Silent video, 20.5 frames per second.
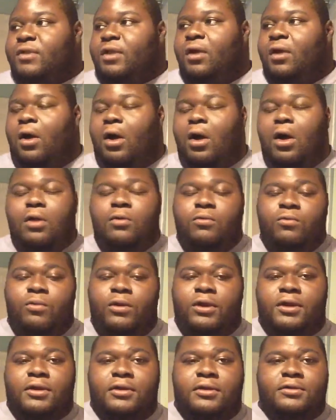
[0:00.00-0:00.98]

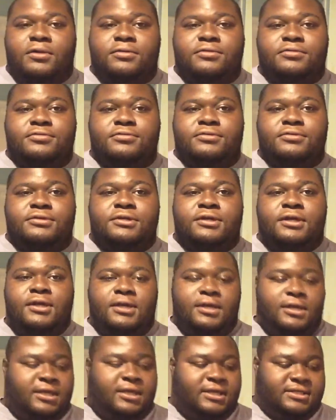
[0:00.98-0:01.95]
Hardware
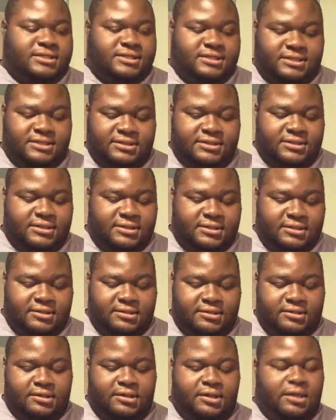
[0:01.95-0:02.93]
is
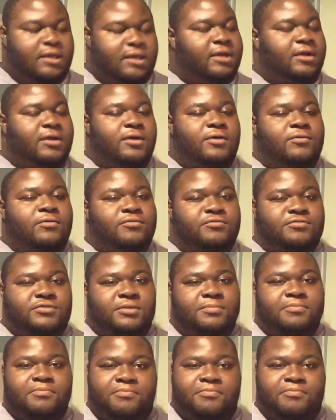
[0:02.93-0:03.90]

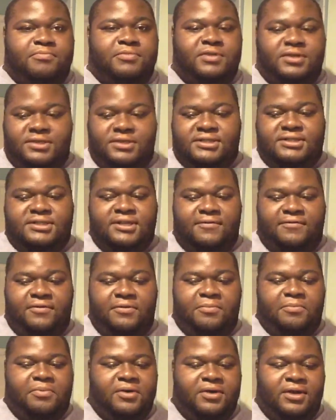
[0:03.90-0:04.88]
the stuff
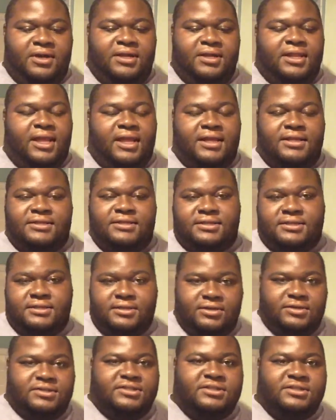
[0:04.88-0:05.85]
you put in, like the
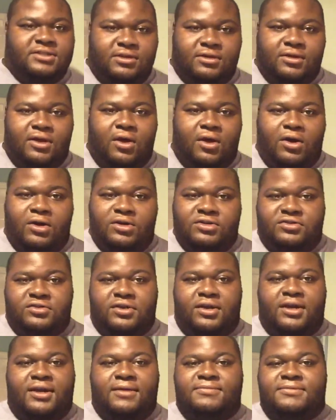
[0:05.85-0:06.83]
hard
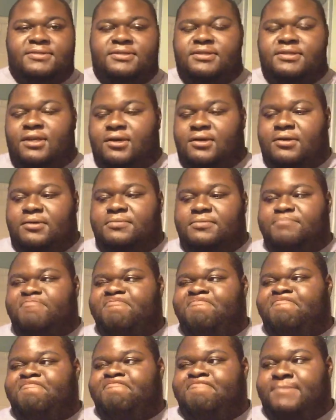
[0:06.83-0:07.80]
drives and
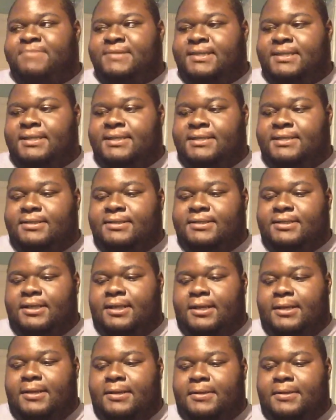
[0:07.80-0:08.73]
the